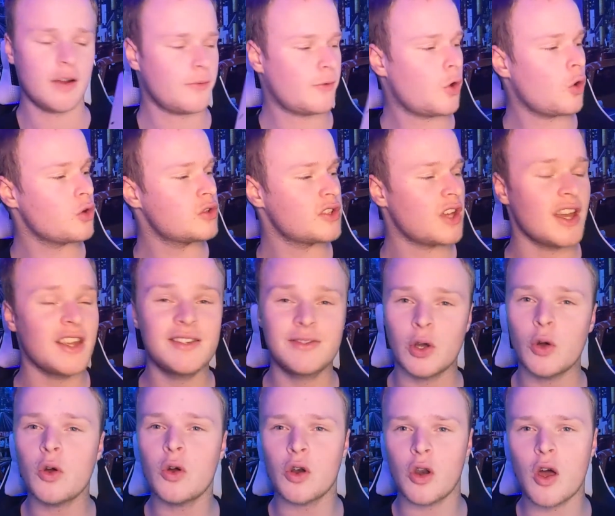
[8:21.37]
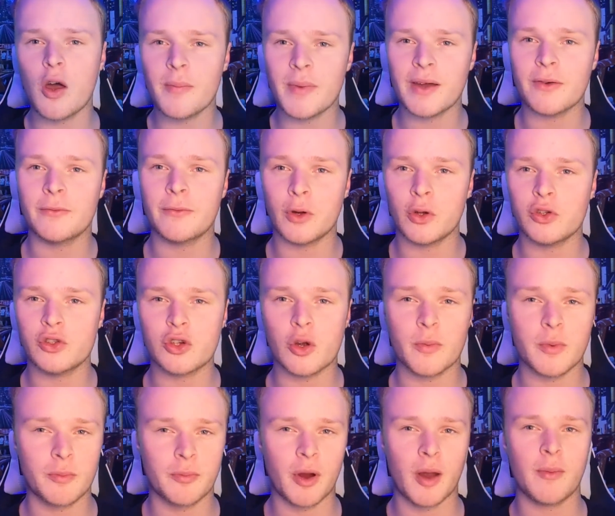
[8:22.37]
of course, I talk a lot about Photoshop
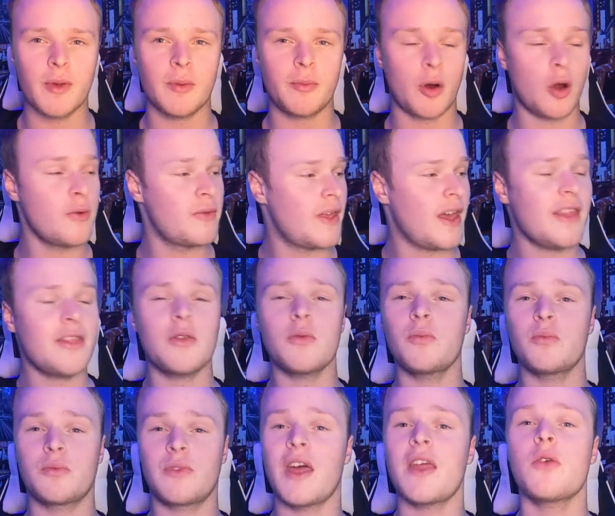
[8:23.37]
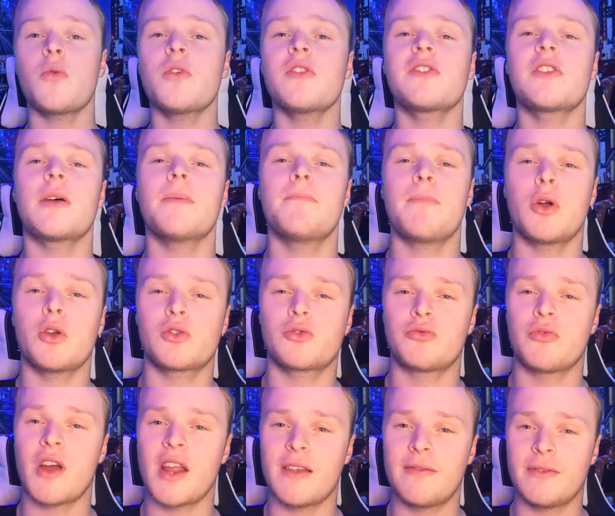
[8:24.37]
and Premiere Pro. They're the ones that are most
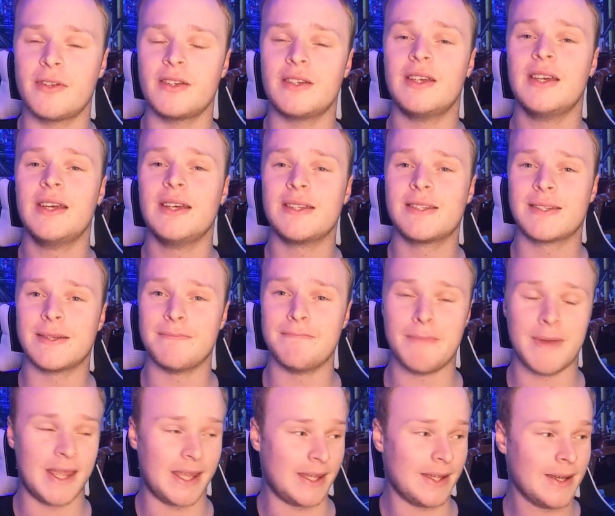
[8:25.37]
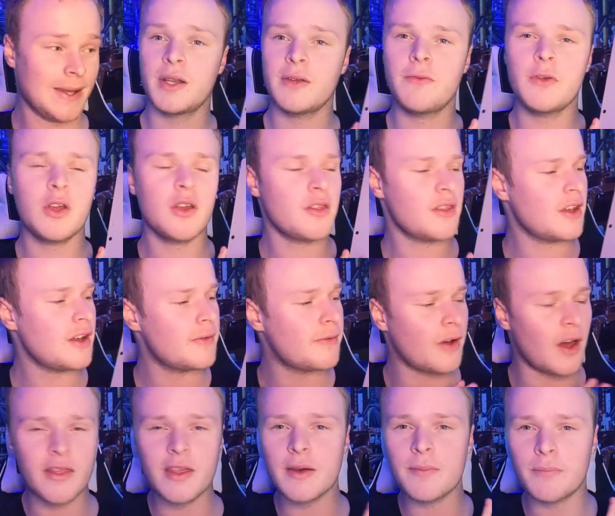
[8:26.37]
relevant to me. But if you can think of
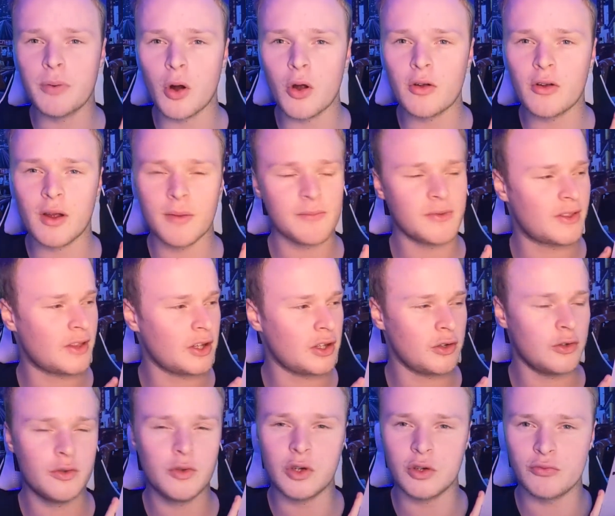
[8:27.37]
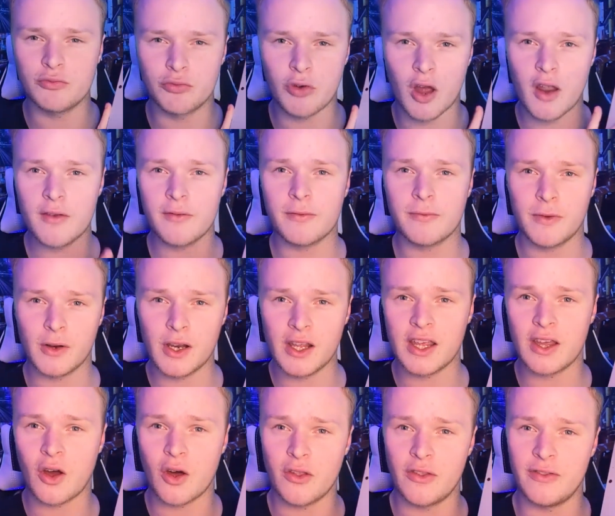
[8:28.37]
other programs that you could run
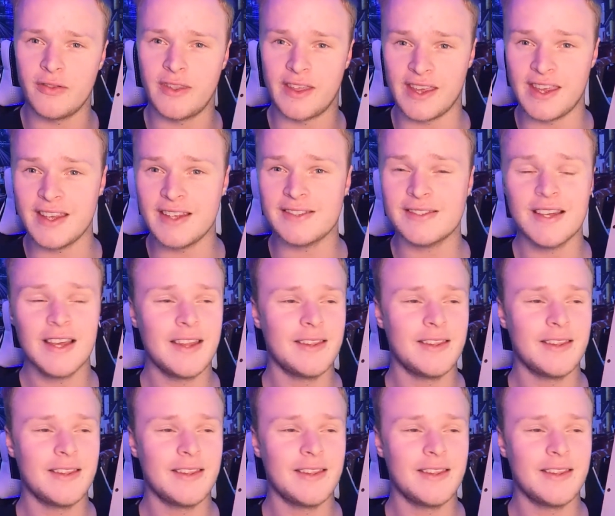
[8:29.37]
fully on these